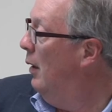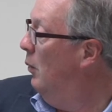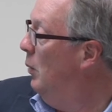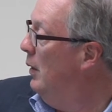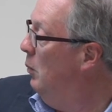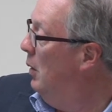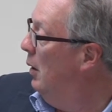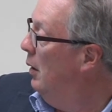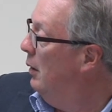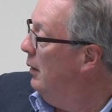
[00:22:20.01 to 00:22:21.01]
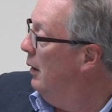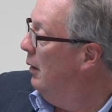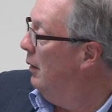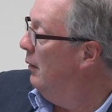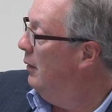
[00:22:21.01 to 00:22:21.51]
we will,
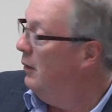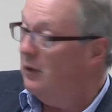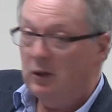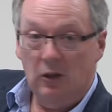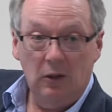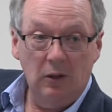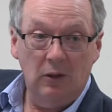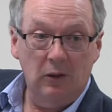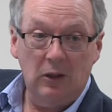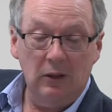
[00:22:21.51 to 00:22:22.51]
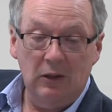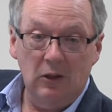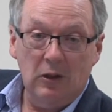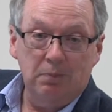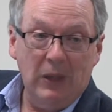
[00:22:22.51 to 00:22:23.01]
you
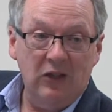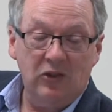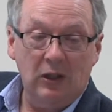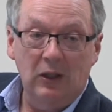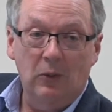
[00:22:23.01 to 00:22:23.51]
could basically,